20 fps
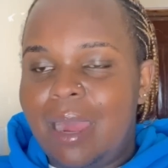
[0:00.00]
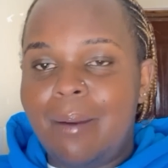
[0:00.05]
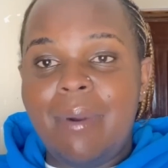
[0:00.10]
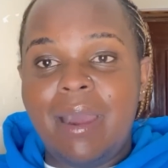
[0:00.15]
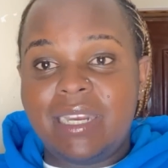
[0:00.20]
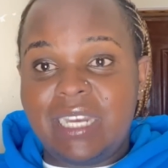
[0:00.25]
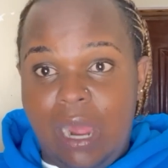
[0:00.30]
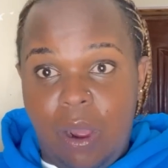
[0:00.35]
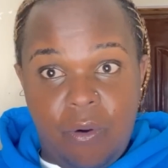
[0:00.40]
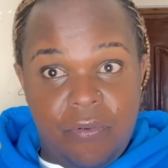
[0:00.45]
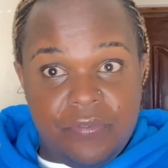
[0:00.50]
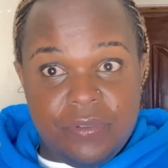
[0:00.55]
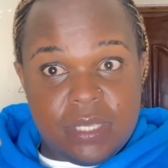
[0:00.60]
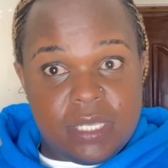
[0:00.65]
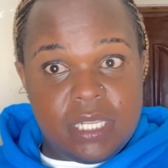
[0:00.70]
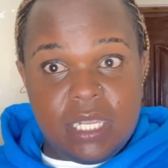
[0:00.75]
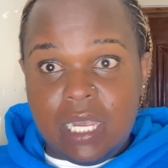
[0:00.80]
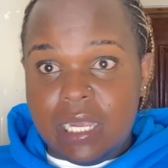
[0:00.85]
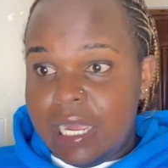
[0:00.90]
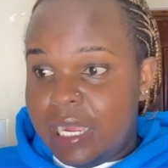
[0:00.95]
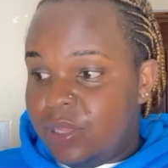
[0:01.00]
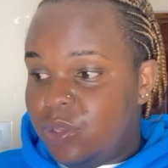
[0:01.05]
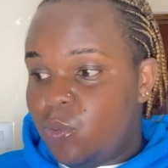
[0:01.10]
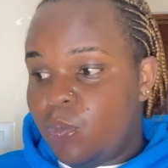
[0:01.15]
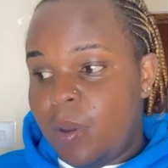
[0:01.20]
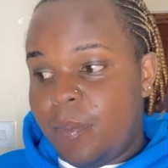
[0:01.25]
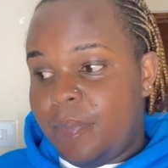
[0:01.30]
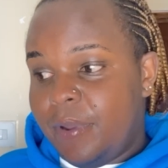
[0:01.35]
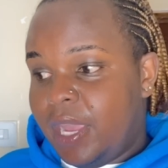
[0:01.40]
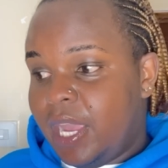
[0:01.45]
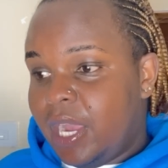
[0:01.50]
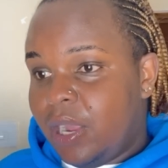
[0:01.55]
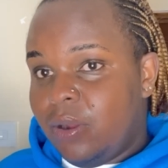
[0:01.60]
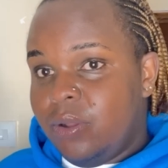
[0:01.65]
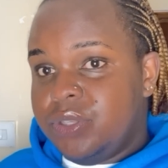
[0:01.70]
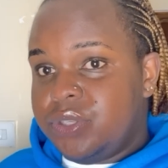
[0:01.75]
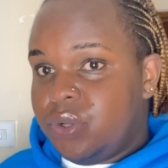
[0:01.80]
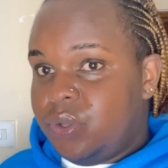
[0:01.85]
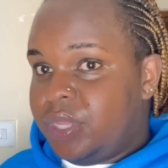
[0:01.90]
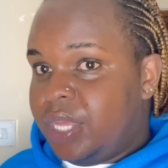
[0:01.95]
I'm at office, see nyumba peke yake,
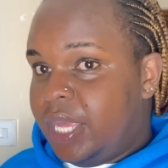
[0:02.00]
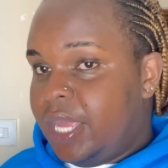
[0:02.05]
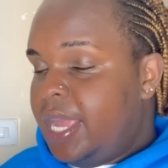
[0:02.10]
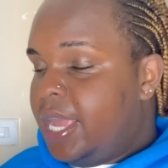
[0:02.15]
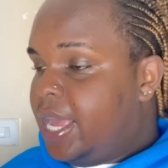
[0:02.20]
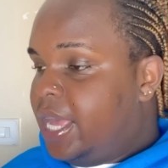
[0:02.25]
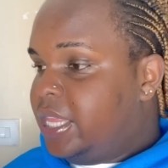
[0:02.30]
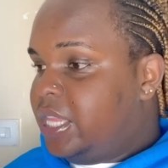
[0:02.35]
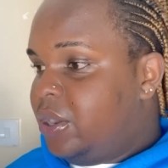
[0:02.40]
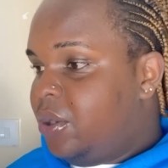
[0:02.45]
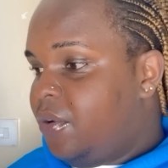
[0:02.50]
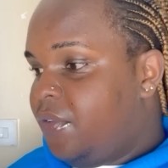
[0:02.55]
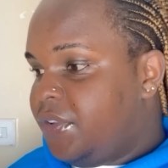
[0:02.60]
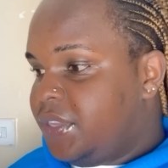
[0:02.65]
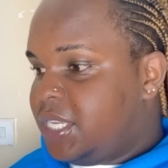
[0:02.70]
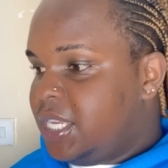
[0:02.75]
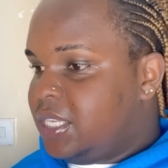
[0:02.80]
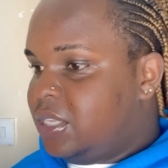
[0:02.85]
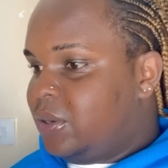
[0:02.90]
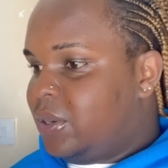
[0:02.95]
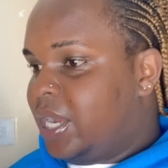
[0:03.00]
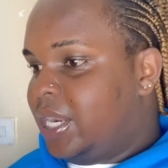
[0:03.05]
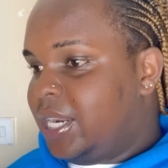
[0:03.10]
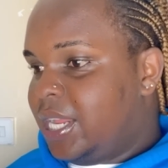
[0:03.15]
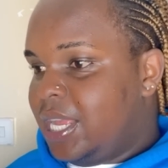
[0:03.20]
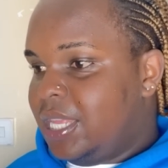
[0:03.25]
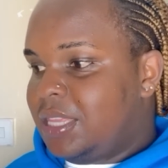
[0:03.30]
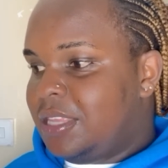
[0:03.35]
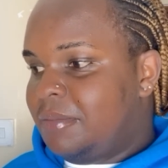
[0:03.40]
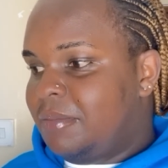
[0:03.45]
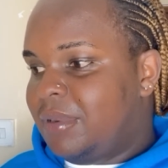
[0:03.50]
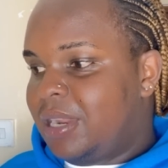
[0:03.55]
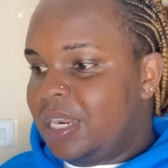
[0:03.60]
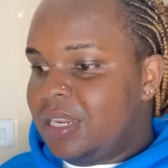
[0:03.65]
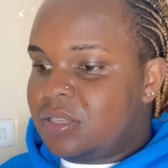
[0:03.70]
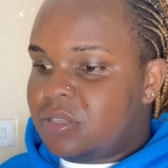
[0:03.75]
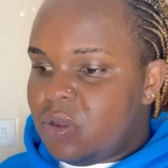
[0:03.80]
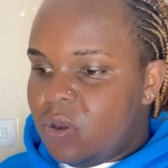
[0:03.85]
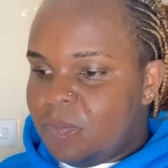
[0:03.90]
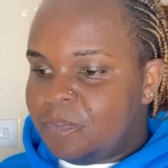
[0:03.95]
also the offices you can get them
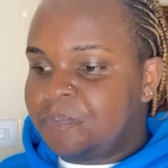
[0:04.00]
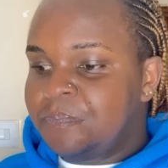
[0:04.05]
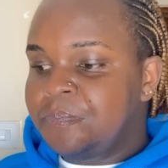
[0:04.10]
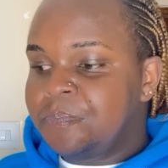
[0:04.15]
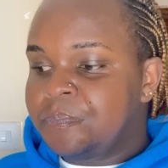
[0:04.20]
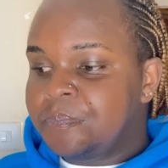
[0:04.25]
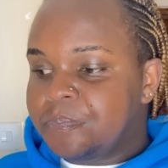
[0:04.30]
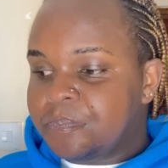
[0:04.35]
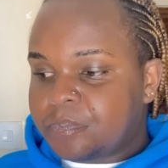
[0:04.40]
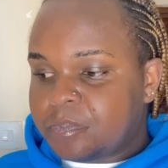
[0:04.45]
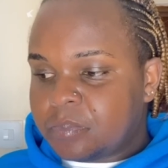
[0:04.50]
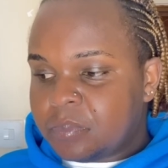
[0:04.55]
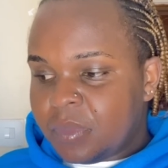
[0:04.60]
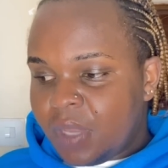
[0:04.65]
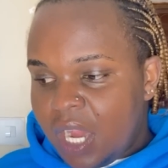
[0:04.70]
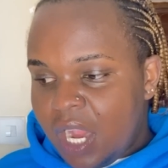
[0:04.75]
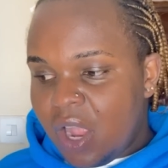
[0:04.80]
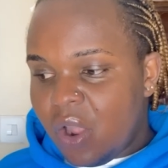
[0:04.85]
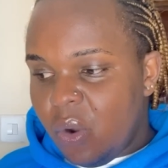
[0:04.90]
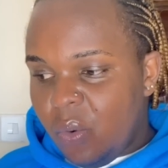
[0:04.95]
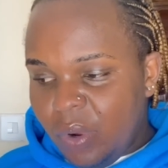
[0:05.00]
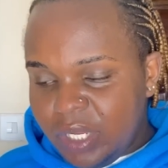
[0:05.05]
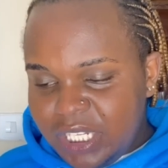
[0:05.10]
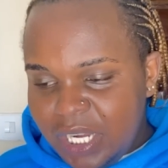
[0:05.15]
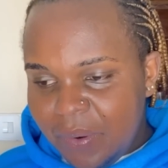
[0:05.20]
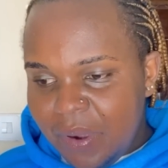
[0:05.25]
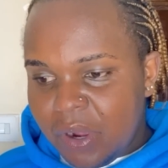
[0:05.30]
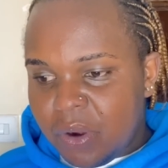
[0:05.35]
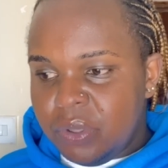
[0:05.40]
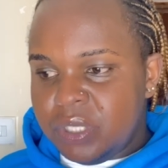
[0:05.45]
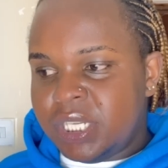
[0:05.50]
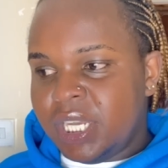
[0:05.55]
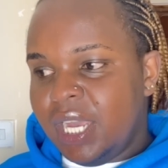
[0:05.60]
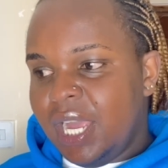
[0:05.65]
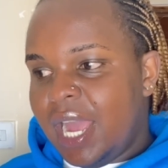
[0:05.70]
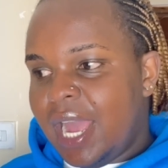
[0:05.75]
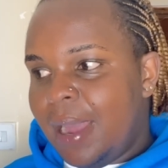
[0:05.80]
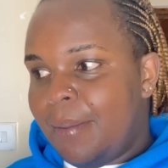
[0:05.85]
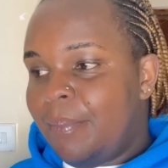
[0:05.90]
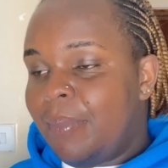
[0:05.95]
cleaned. So wacha
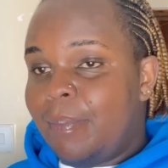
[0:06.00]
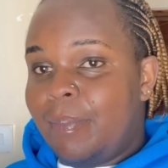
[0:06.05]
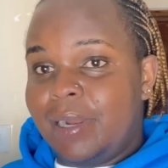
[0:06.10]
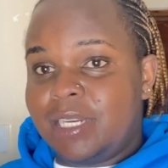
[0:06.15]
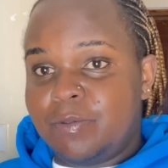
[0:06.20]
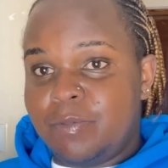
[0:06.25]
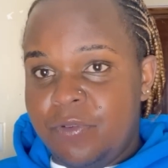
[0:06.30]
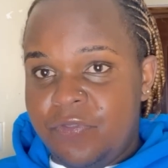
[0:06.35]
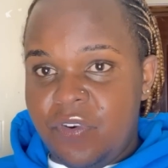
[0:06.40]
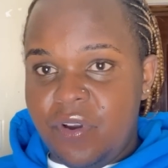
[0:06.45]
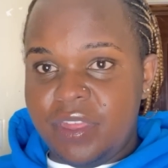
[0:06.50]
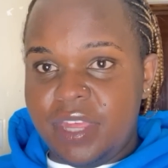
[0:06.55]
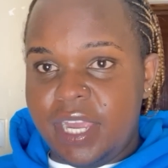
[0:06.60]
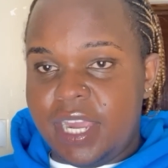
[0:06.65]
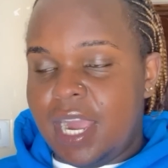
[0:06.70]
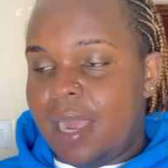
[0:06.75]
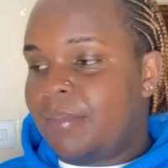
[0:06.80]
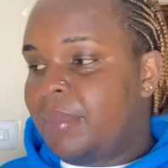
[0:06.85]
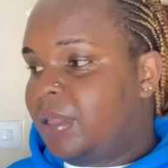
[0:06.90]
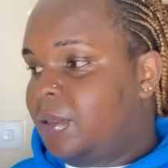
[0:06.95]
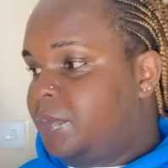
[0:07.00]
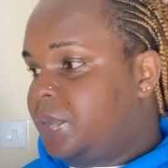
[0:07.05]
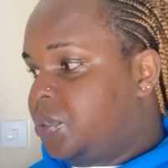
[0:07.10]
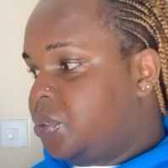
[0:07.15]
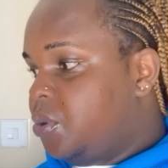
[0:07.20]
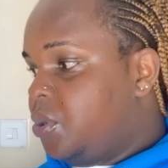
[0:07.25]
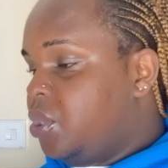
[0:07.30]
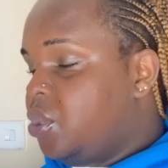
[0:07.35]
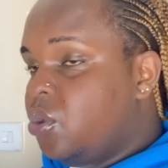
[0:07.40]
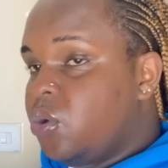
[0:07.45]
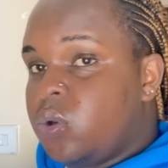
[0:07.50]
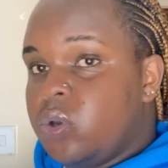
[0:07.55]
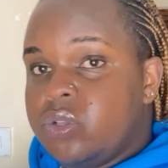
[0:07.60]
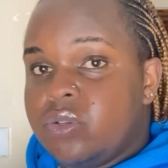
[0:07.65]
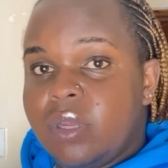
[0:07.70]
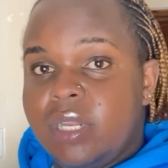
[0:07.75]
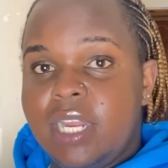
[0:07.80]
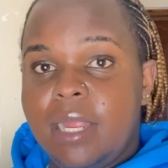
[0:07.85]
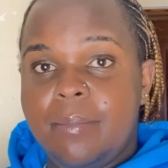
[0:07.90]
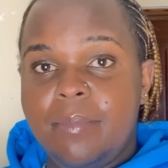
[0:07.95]
wakuje, but before they come, I'll be showing you
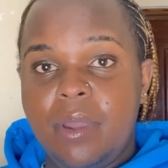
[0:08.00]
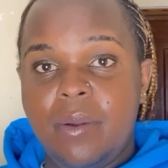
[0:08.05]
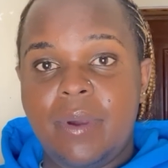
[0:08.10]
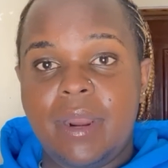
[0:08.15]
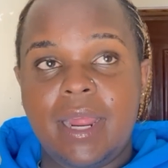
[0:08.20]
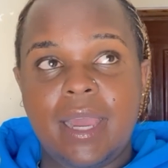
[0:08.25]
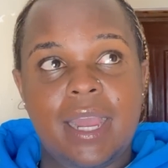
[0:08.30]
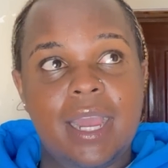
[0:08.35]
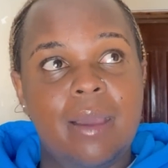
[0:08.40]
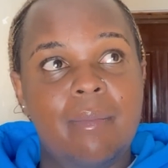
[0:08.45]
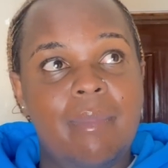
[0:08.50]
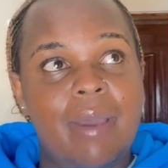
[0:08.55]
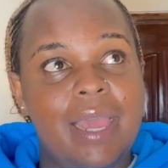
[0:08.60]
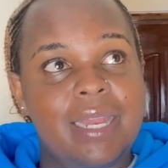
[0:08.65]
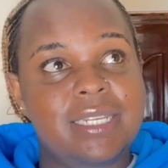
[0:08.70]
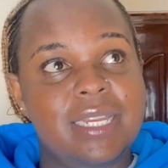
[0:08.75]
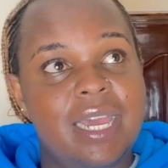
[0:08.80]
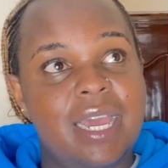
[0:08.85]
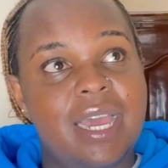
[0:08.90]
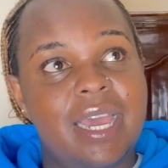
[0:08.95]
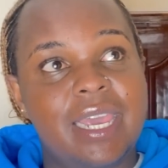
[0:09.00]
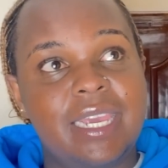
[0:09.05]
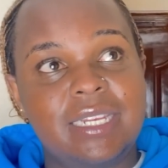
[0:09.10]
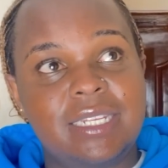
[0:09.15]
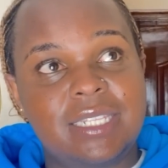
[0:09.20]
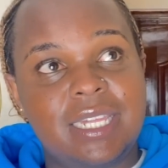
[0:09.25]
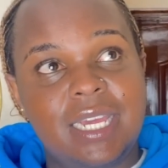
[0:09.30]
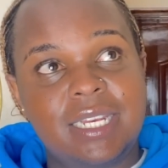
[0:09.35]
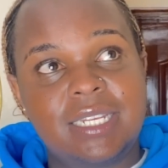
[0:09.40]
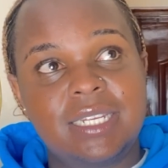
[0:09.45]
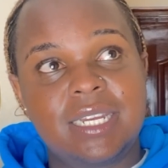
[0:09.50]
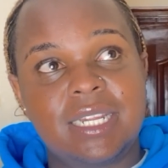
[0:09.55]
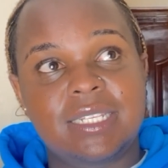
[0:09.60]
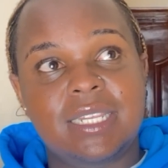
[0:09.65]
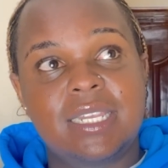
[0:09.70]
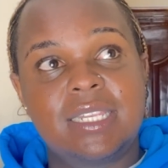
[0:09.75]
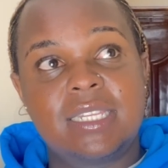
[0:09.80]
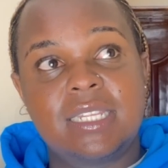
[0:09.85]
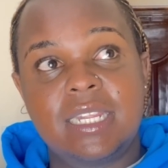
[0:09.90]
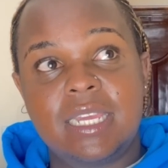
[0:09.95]
because waliambia wana come at 8:30 na
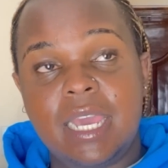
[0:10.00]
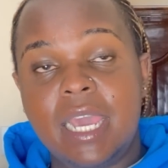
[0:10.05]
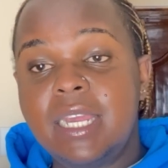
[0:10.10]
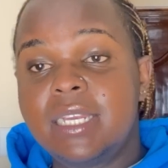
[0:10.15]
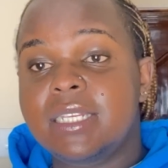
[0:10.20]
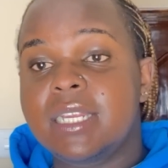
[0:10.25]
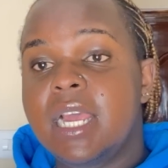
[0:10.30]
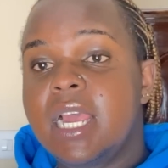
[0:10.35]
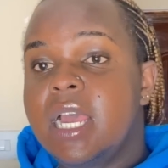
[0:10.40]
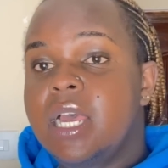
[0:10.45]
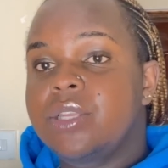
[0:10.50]
saizi ni 8.